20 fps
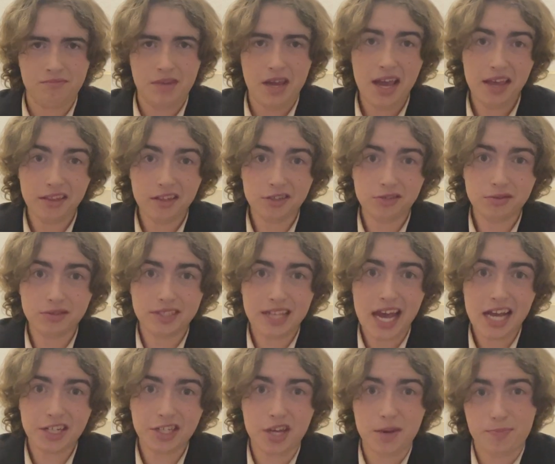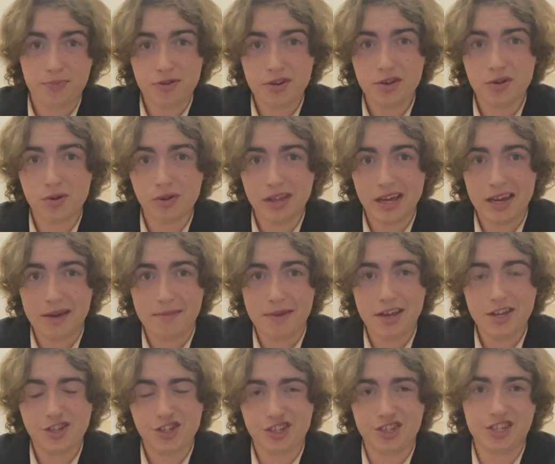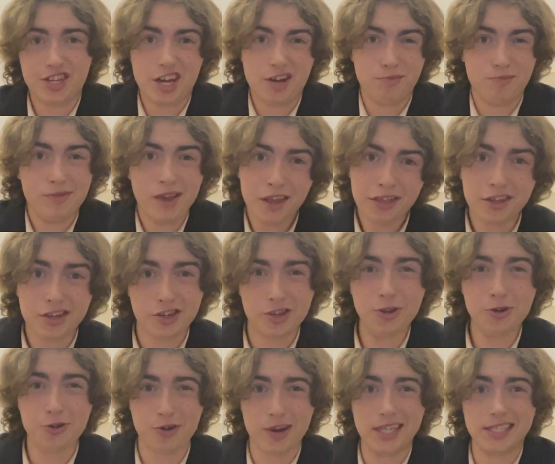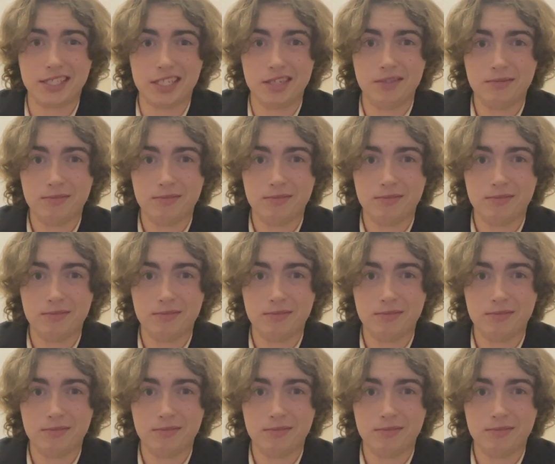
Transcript: And this one's actually a pretty cool animation, you know, nothing too crazy.